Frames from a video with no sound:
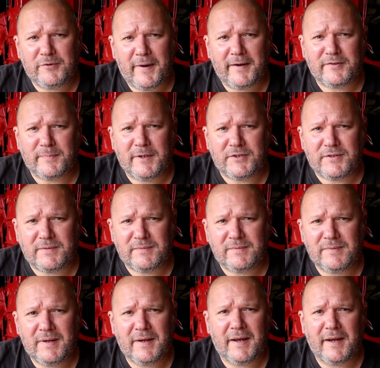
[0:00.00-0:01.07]

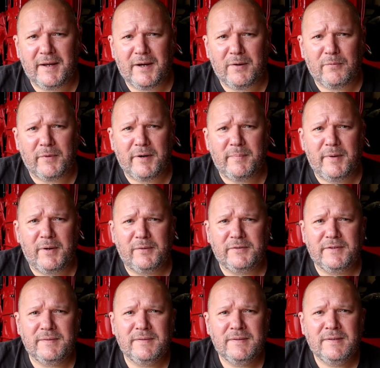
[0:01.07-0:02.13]
transmission, a
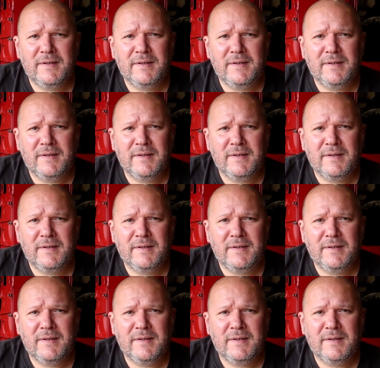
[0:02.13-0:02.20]
rebuilt